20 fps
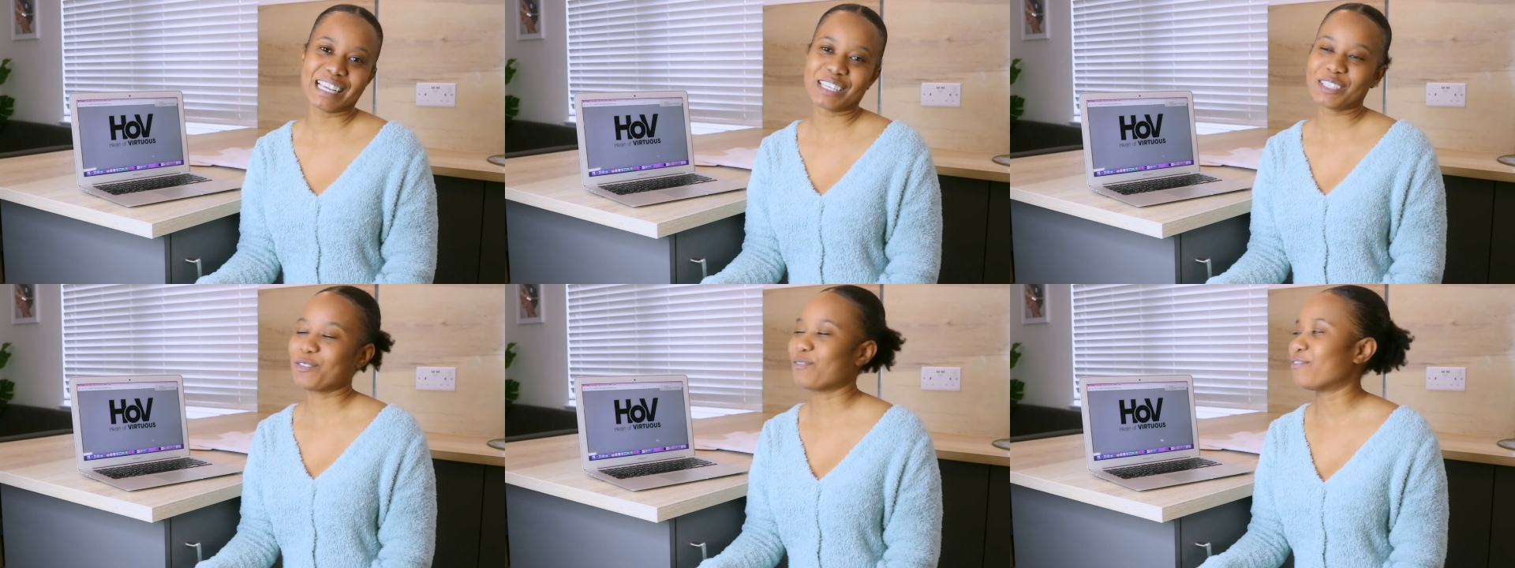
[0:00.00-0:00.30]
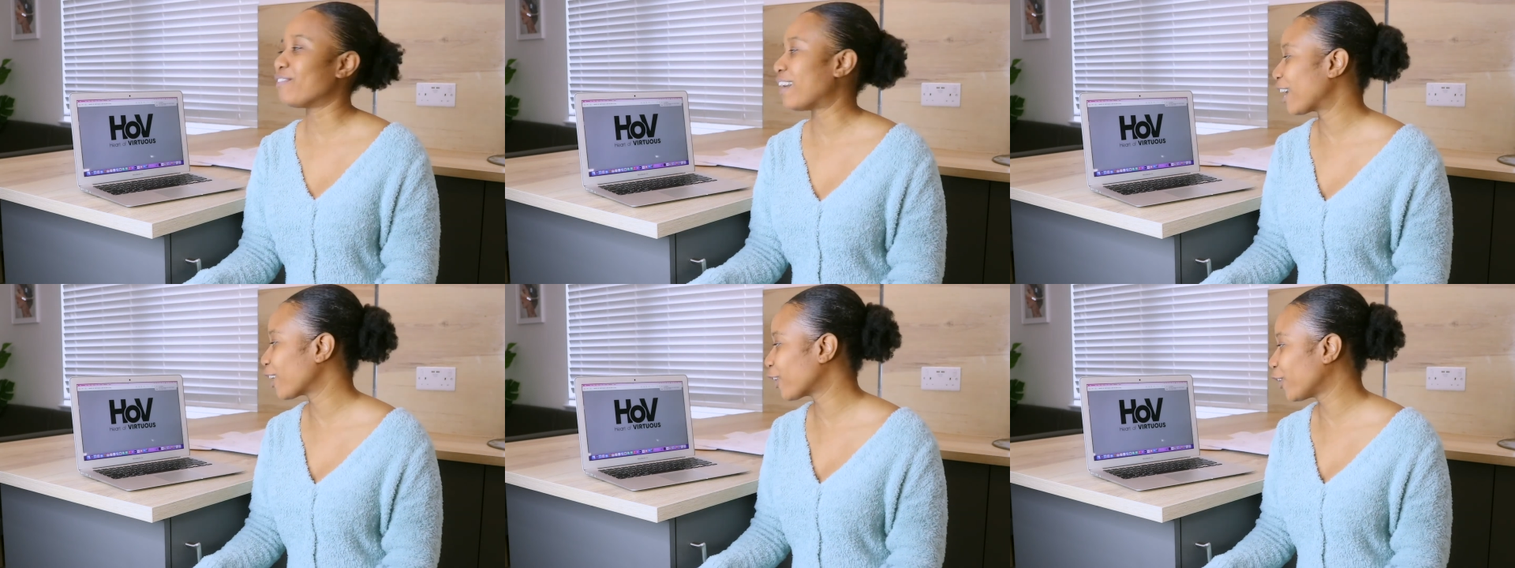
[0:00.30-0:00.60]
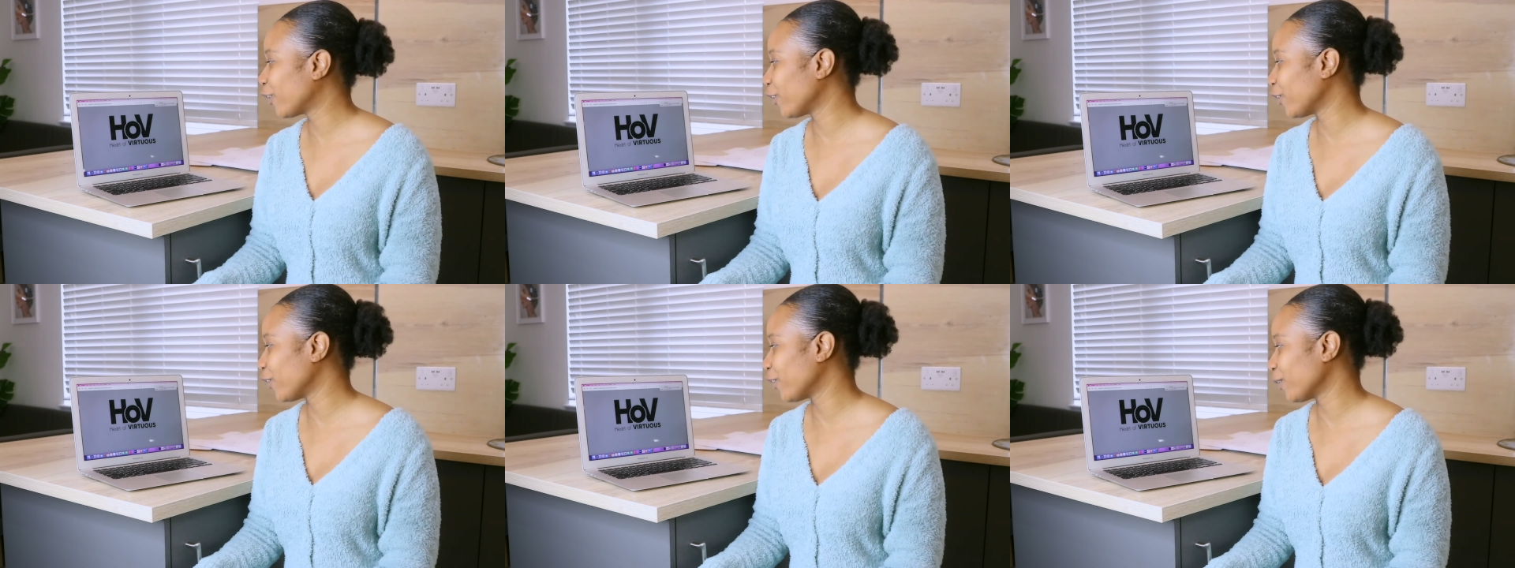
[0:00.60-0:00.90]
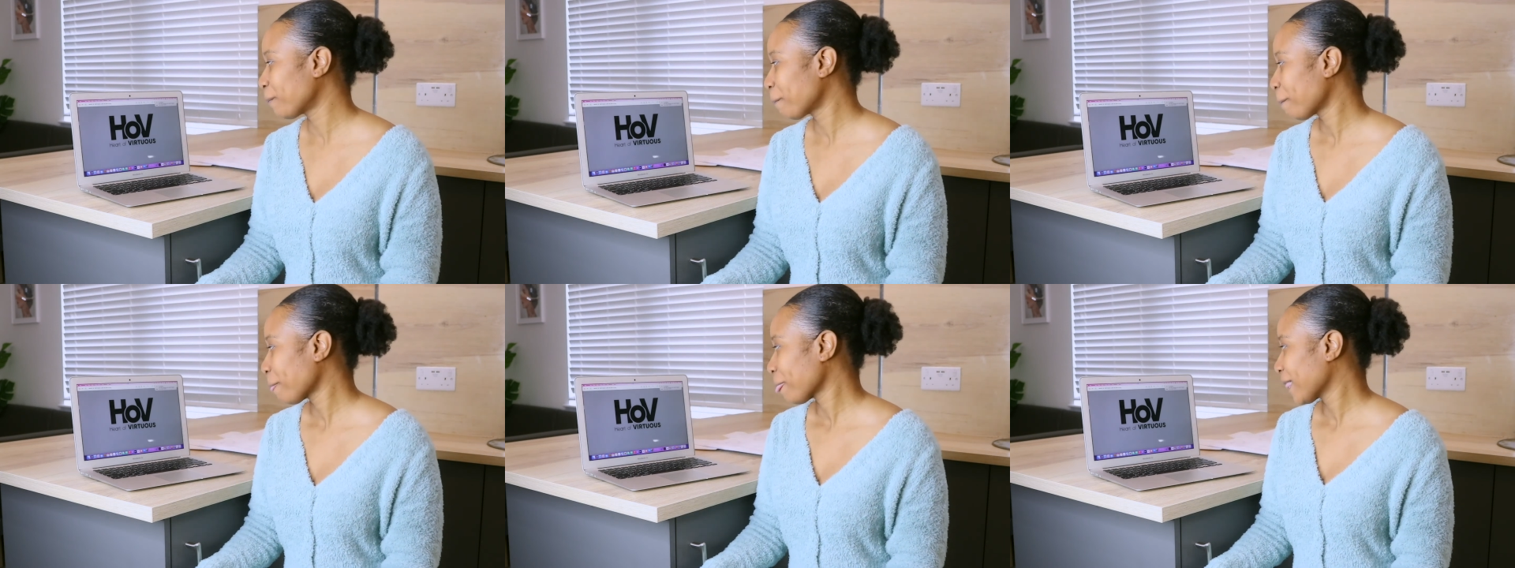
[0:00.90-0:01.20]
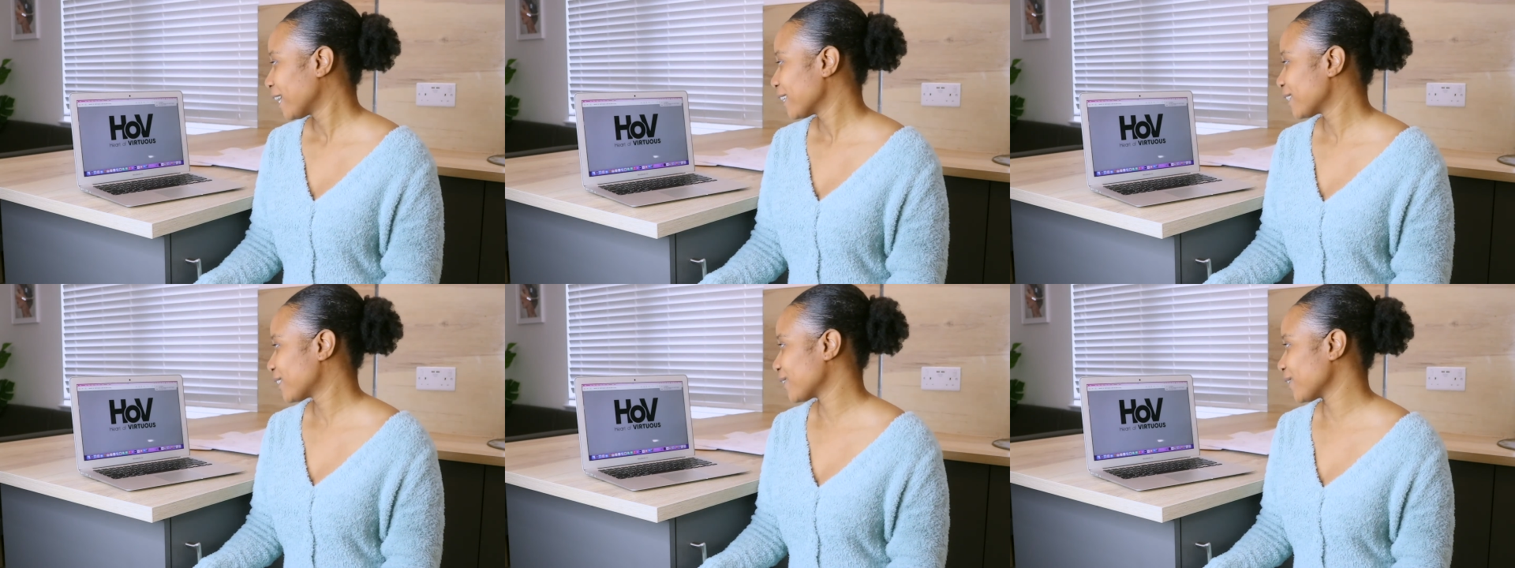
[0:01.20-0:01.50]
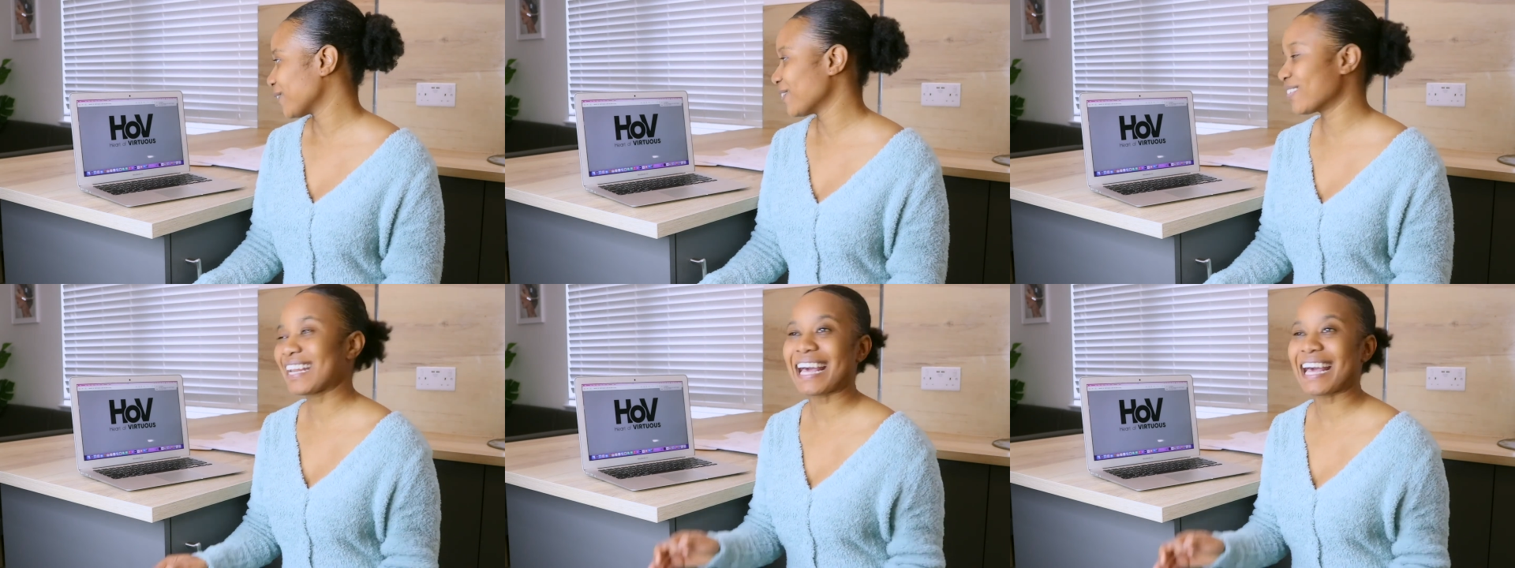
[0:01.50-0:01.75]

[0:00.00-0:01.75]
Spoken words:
So thank you. So